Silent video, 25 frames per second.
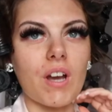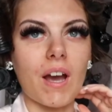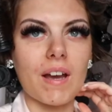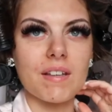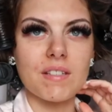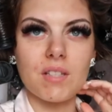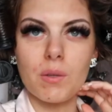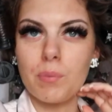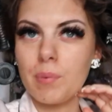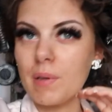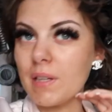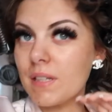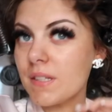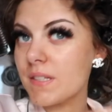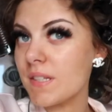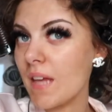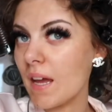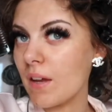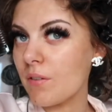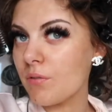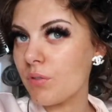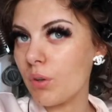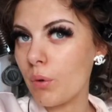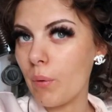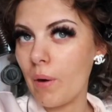guys, I've been
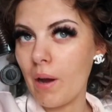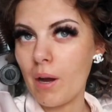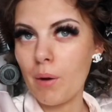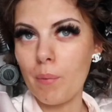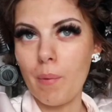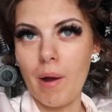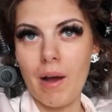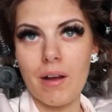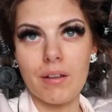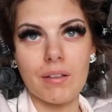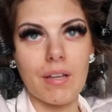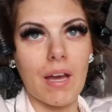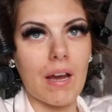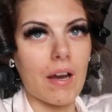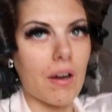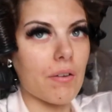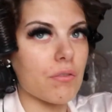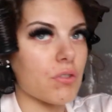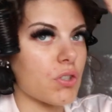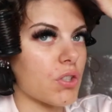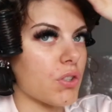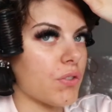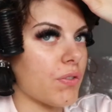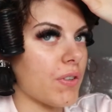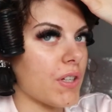setting for quite a while now.
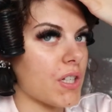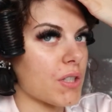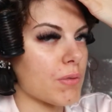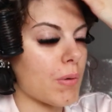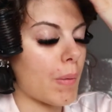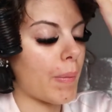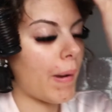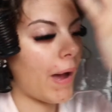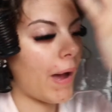I've just finished my